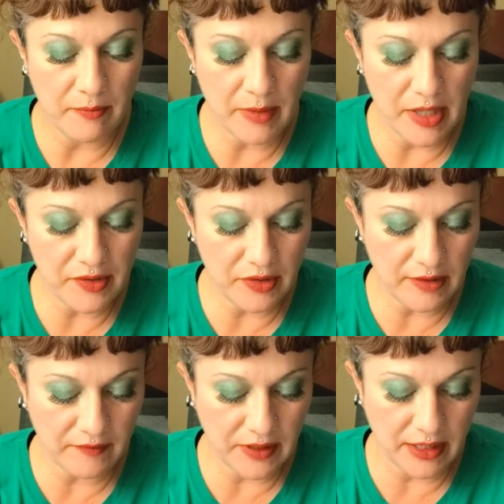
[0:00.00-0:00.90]
Mother
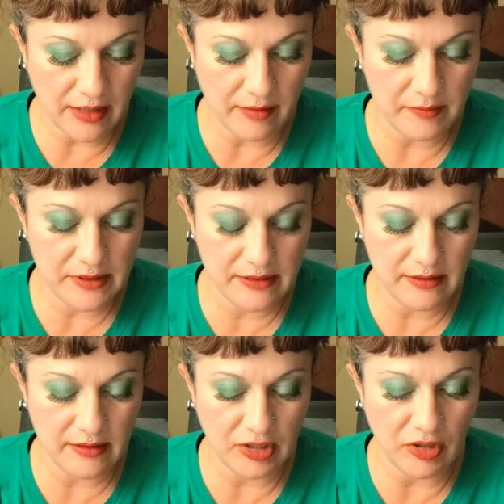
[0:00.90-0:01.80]
of Cups,
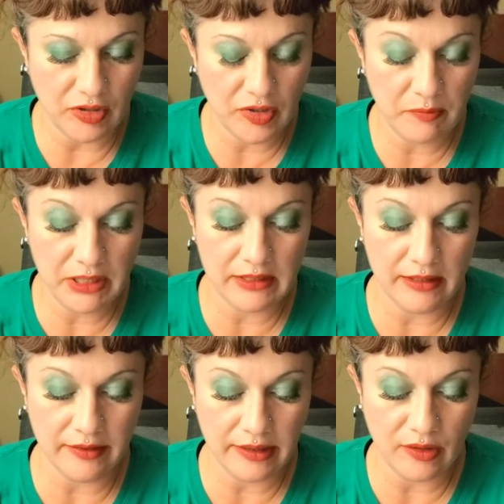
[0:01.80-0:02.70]
you could be
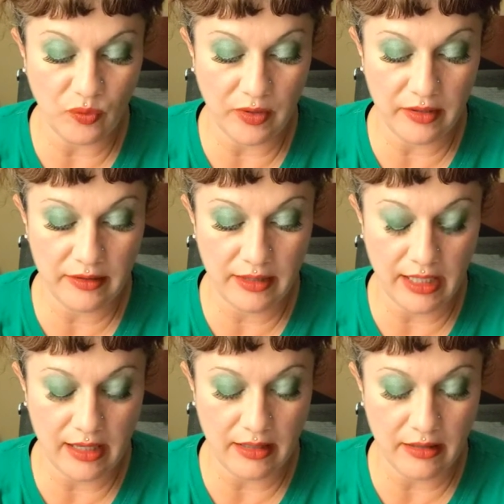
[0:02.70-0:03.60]
dealing with
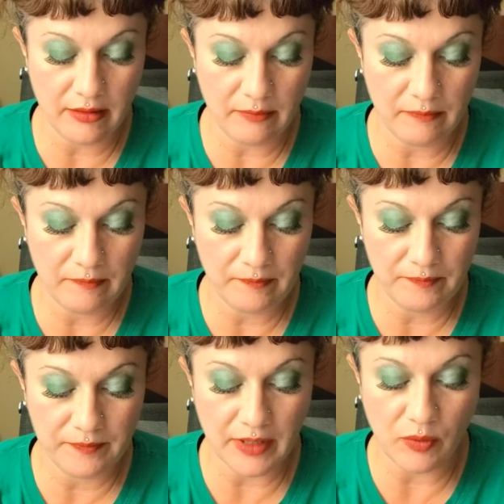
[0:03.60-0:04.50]
um,
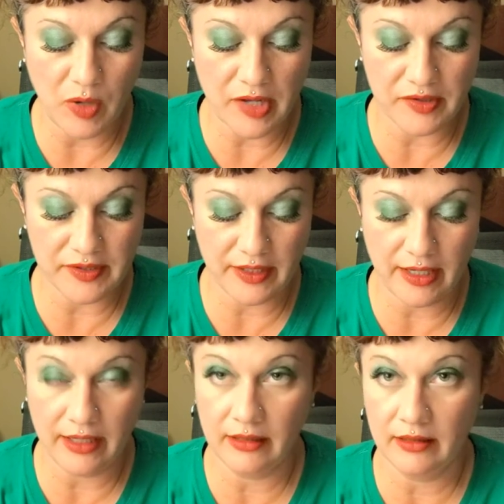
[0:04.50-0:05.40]
a water
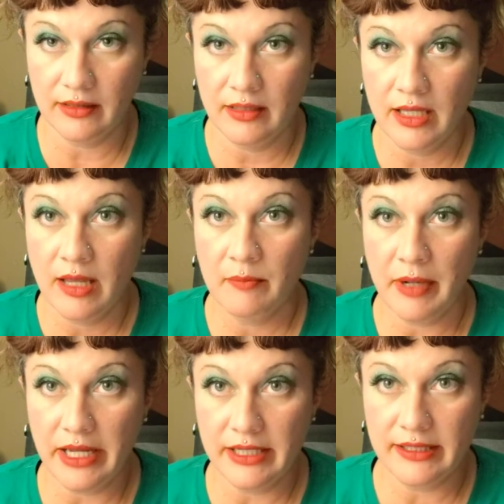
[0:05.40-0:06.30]
sign,
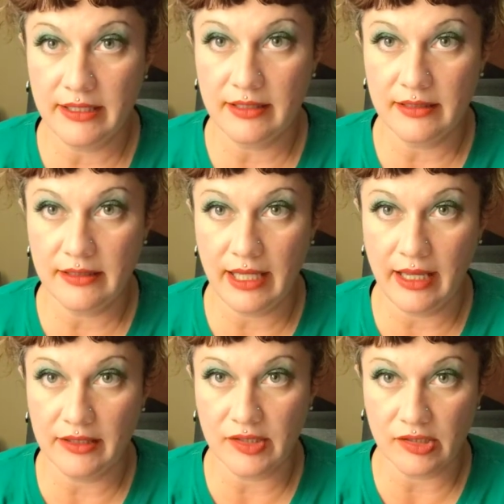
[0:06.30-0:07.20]
Pisces,
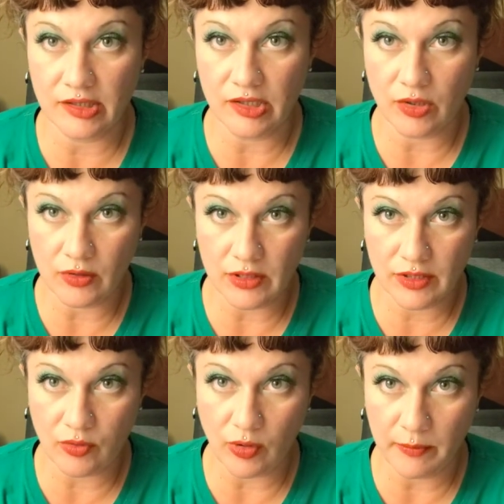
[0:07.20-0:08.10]
Cancer, or
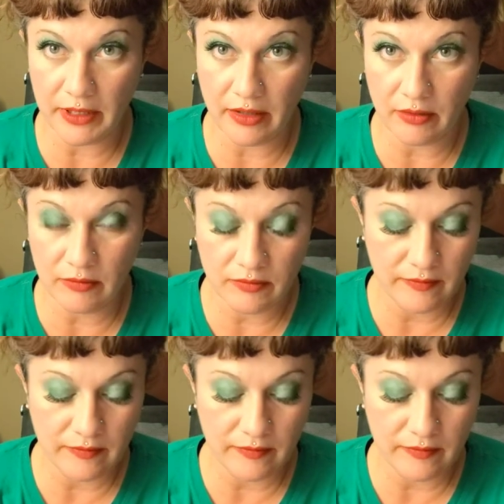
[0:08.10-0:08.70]
Scorpio.